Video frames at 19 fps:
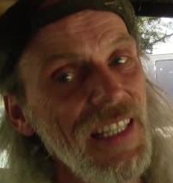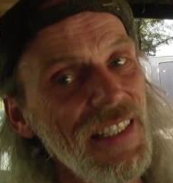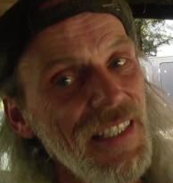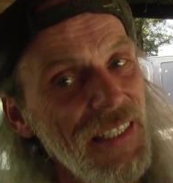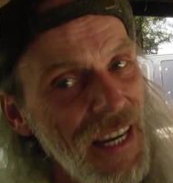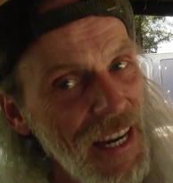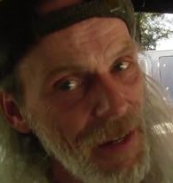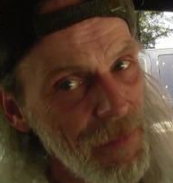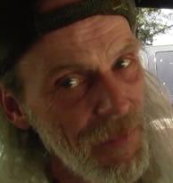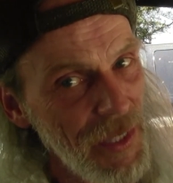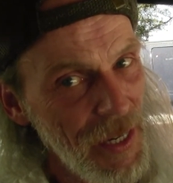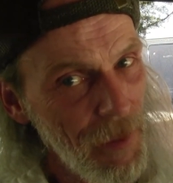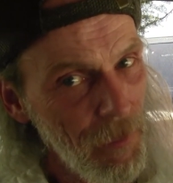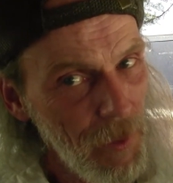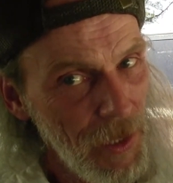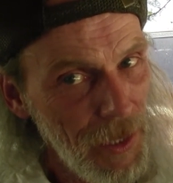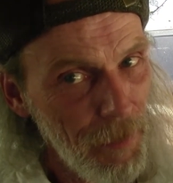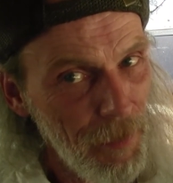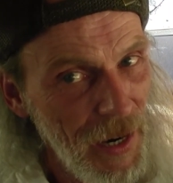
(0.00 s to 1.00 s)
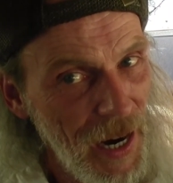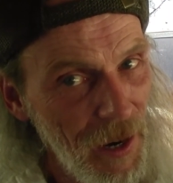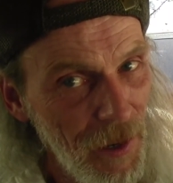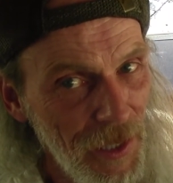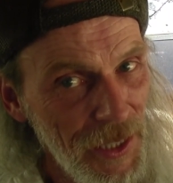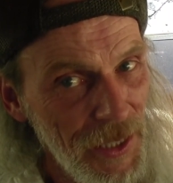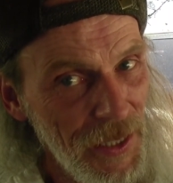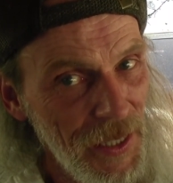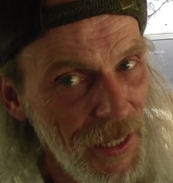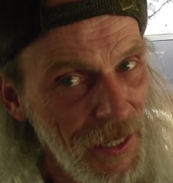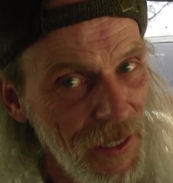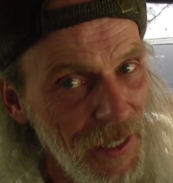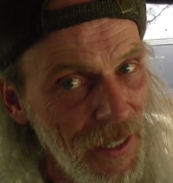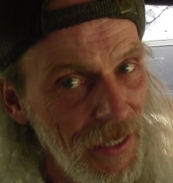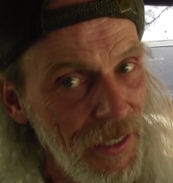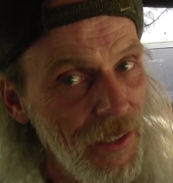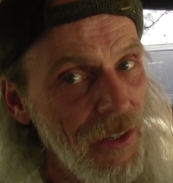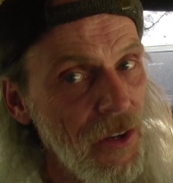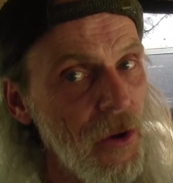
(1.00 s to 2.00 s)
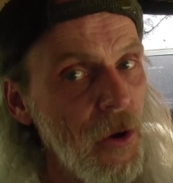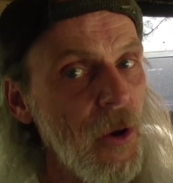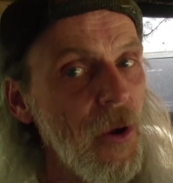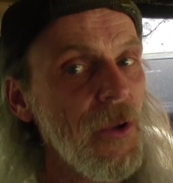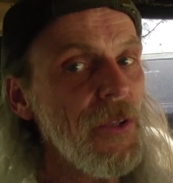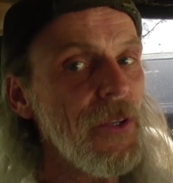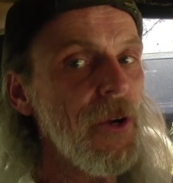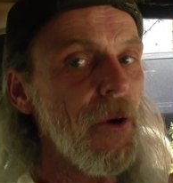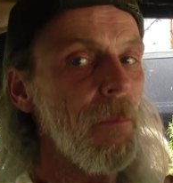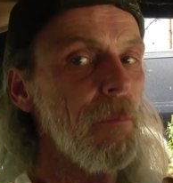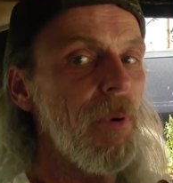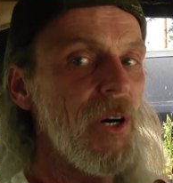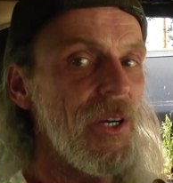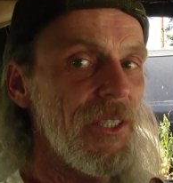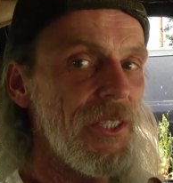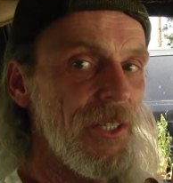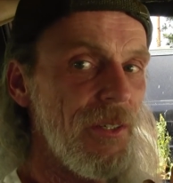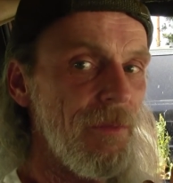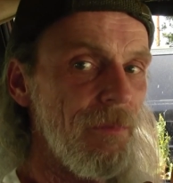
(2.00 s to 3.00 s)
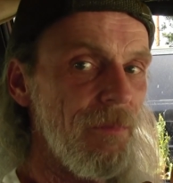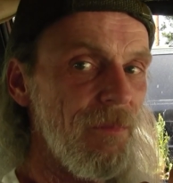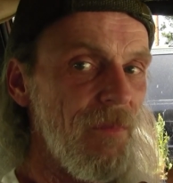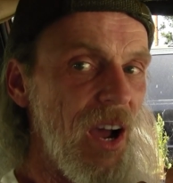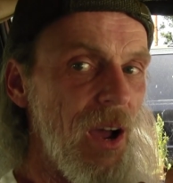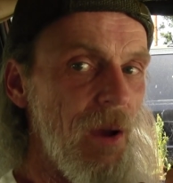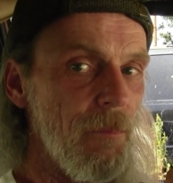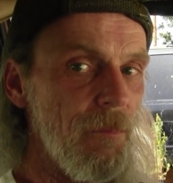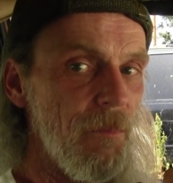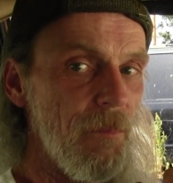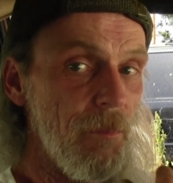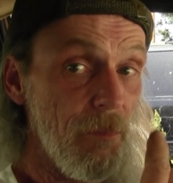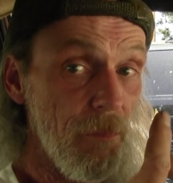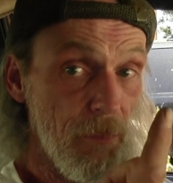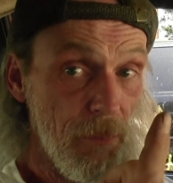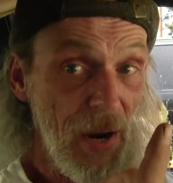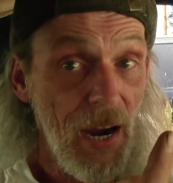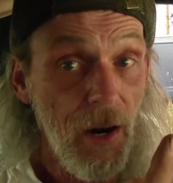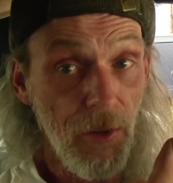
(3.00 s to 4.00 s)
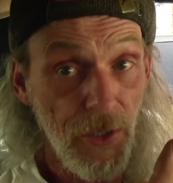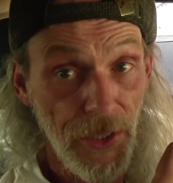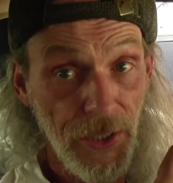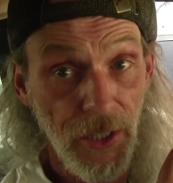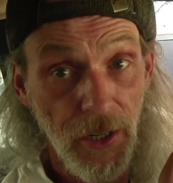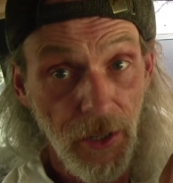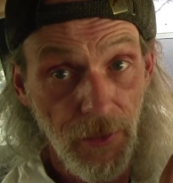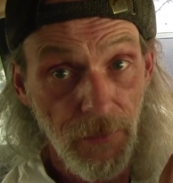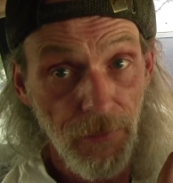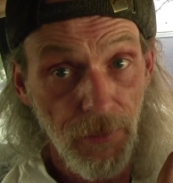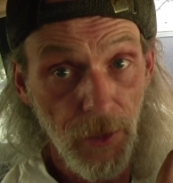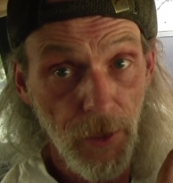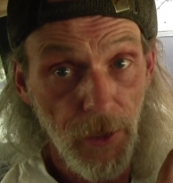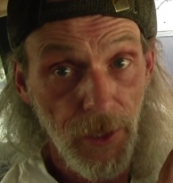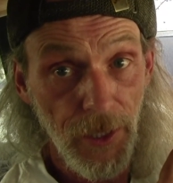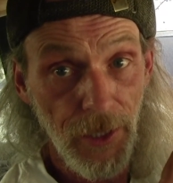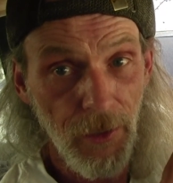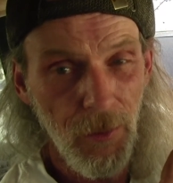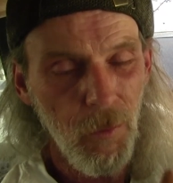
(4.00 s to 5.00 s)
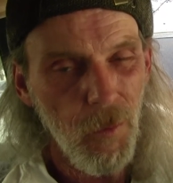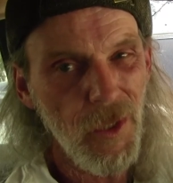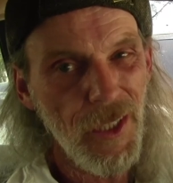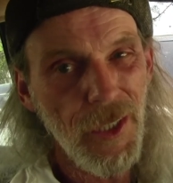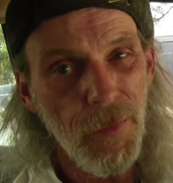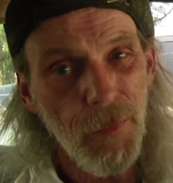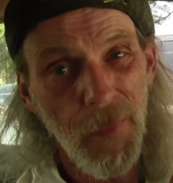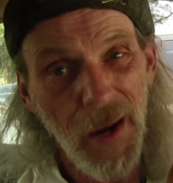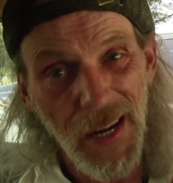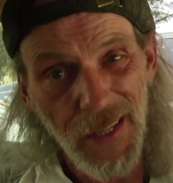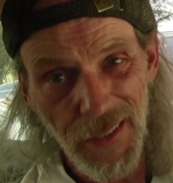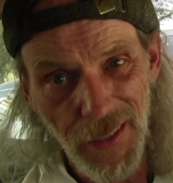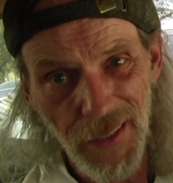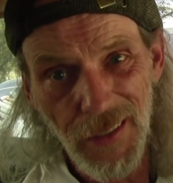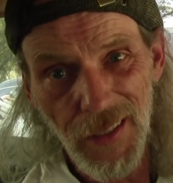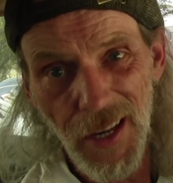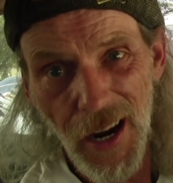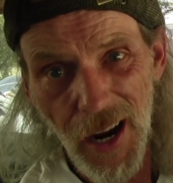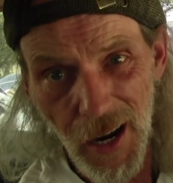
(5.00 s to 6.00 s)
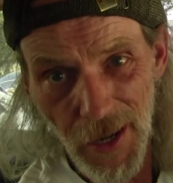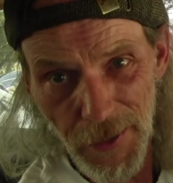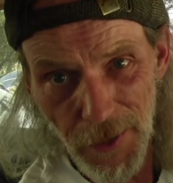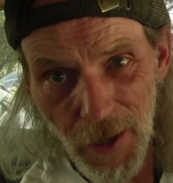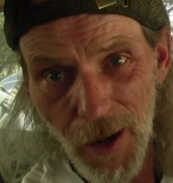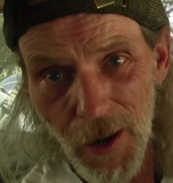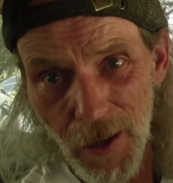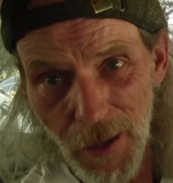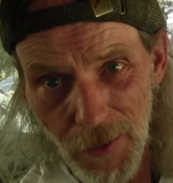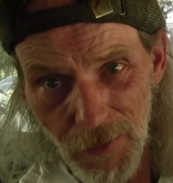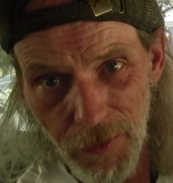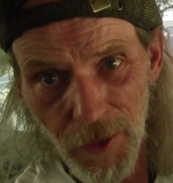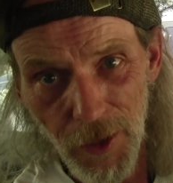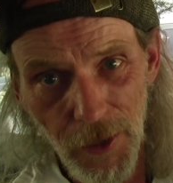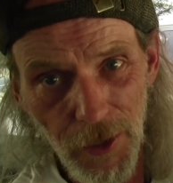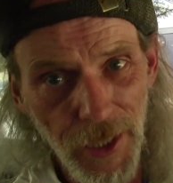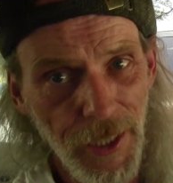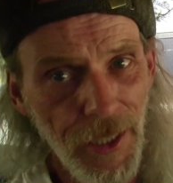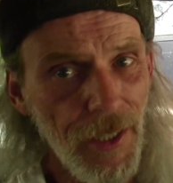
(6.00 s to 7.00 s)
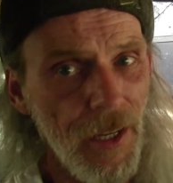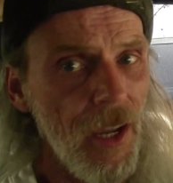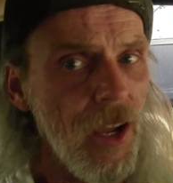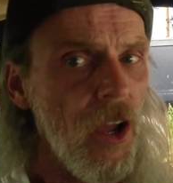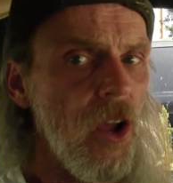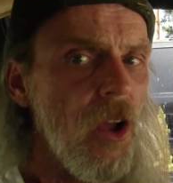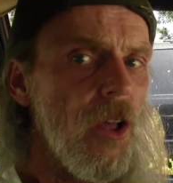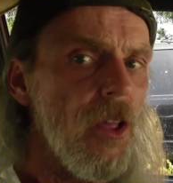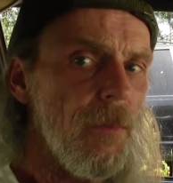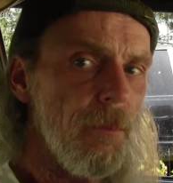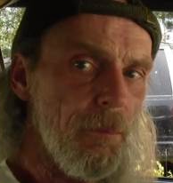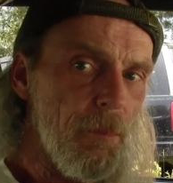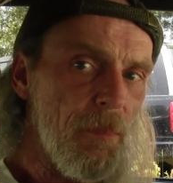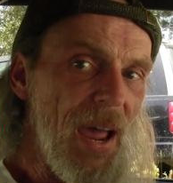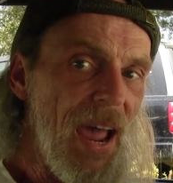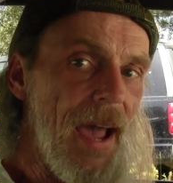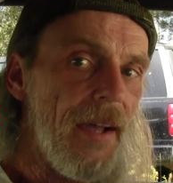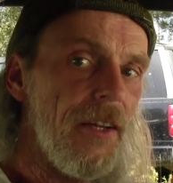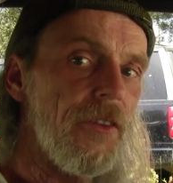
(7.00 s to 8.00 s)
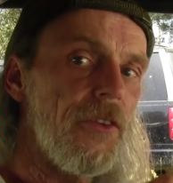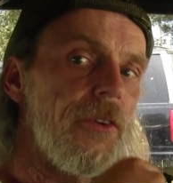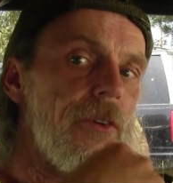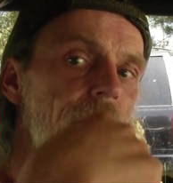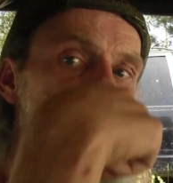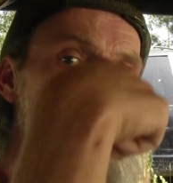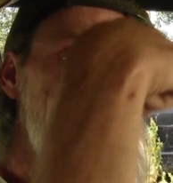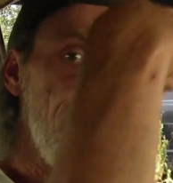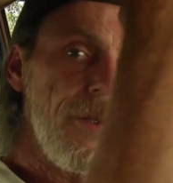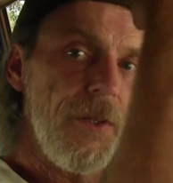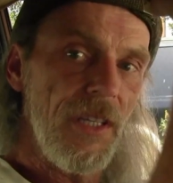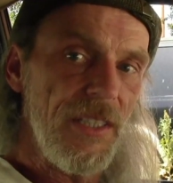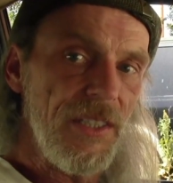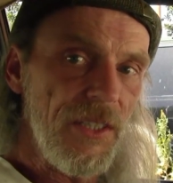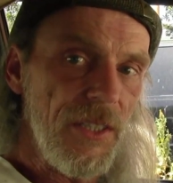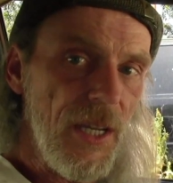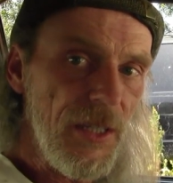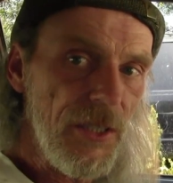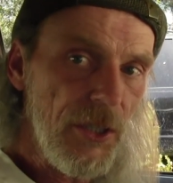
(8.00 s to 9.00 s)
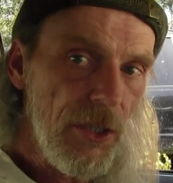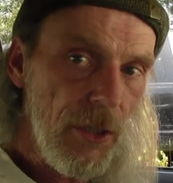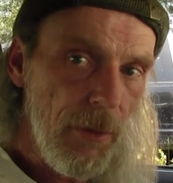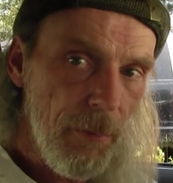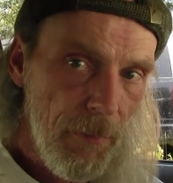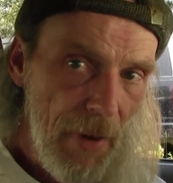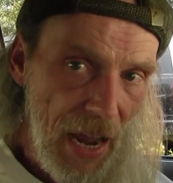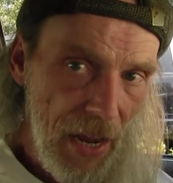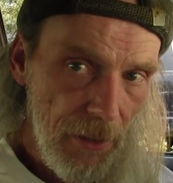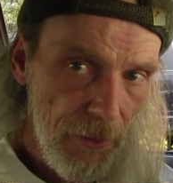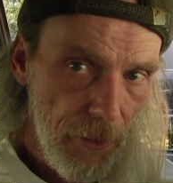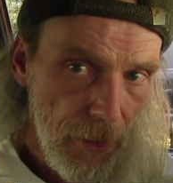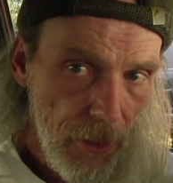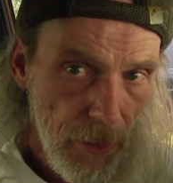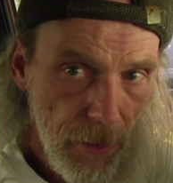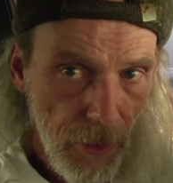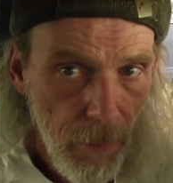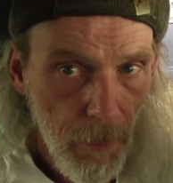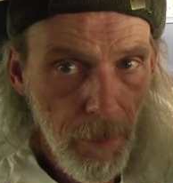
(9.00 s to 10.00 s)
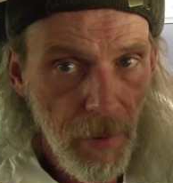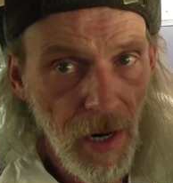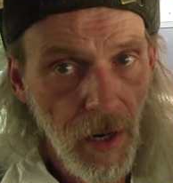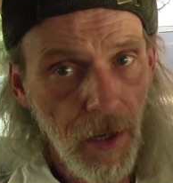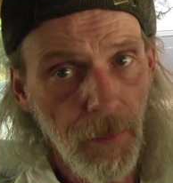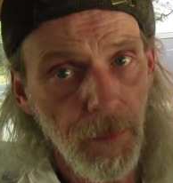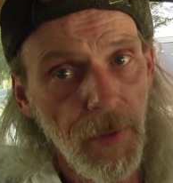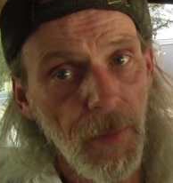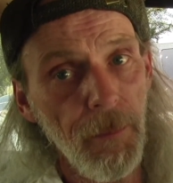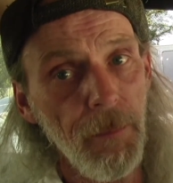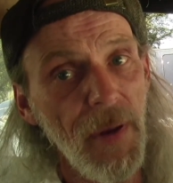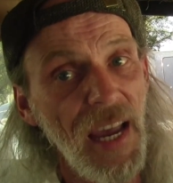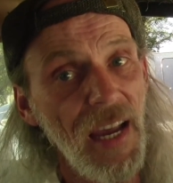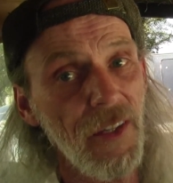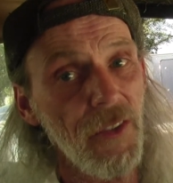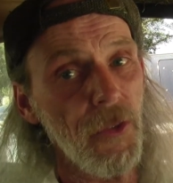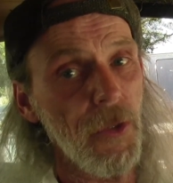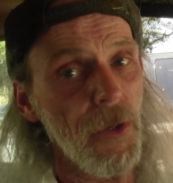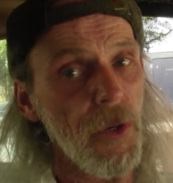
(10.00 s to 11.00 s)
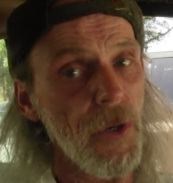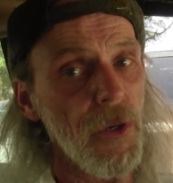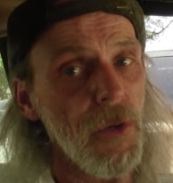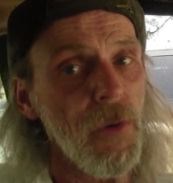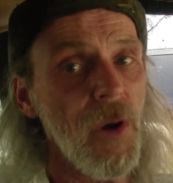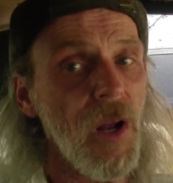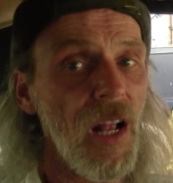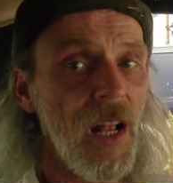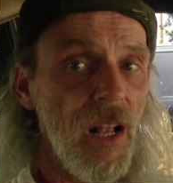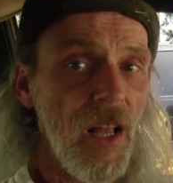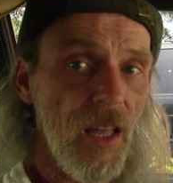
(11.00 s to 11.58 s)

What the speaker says: Same thing with the power steering. You're pushing power steering fluid, which is basically hydraulic fluid, back through the system, back through the pump, back through